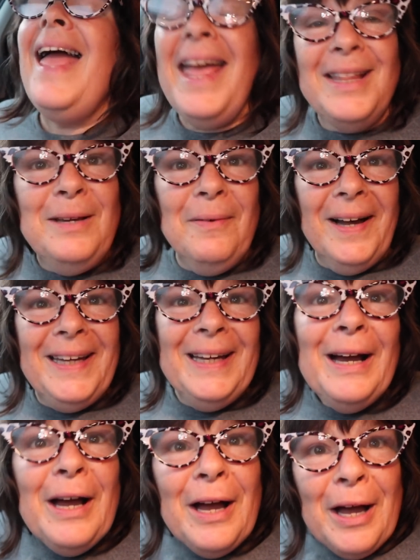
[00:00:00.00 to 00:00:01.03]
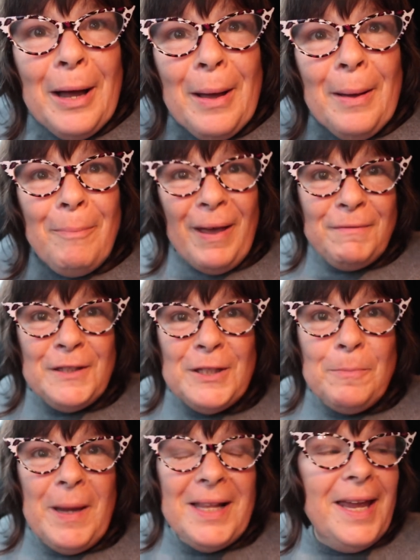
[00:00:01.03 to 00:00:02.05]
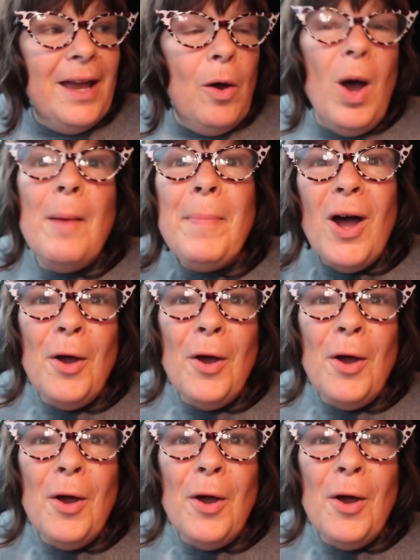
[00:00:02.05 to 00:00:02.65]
Anyway, Beth's just picked Leo up.